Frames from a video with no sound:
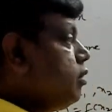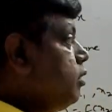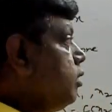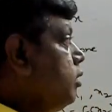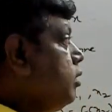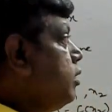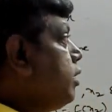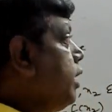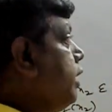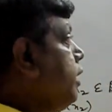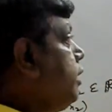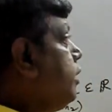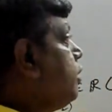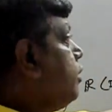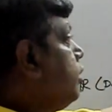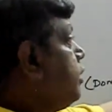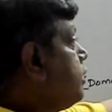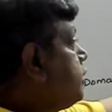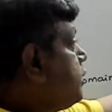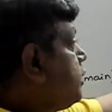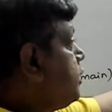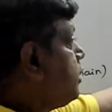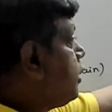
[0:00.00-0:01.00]
right?
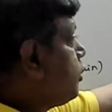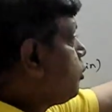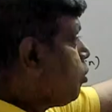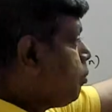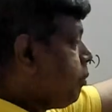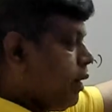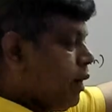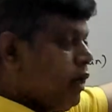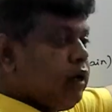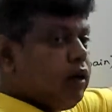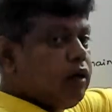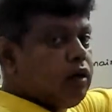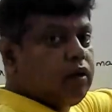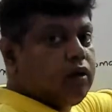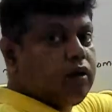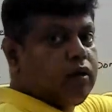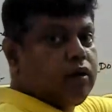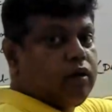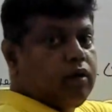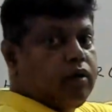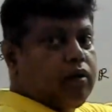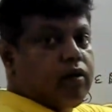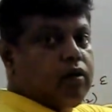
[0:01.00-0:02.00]
It's in the domain.
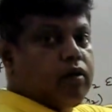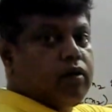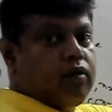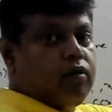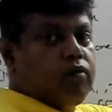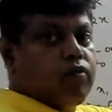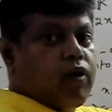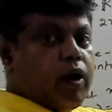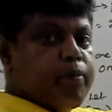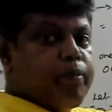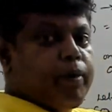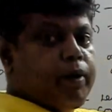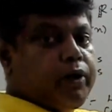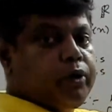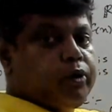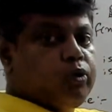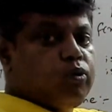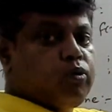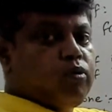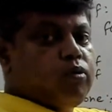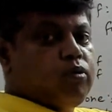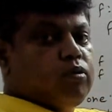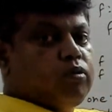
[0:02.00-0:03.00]
Y by
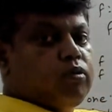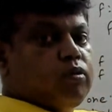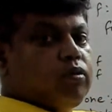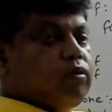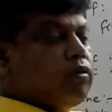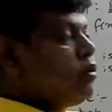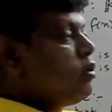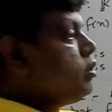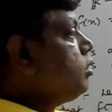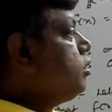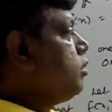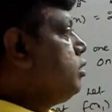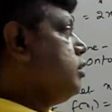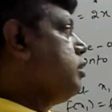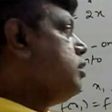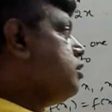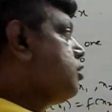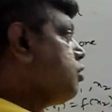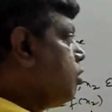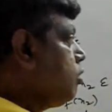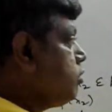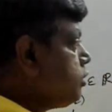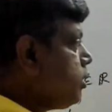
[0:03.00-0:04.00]
2 is
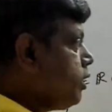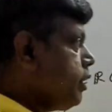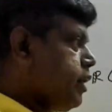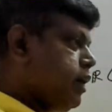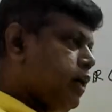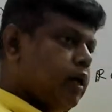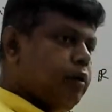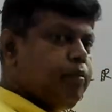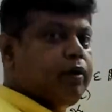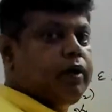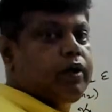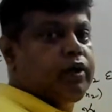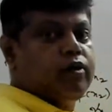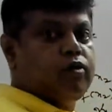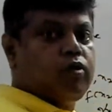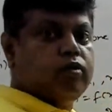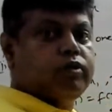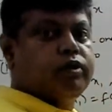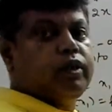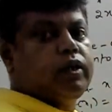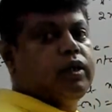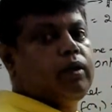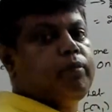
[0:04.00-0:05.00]
also here, but it is
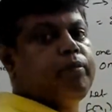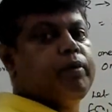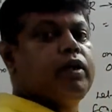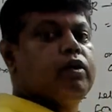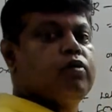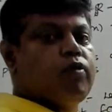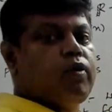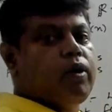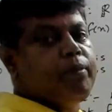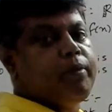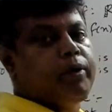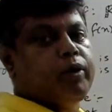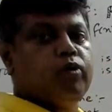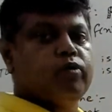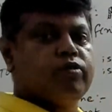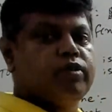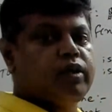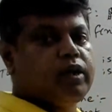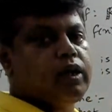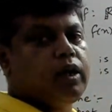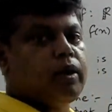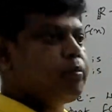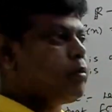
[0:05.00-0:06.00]
also here because y by 2 is a real number.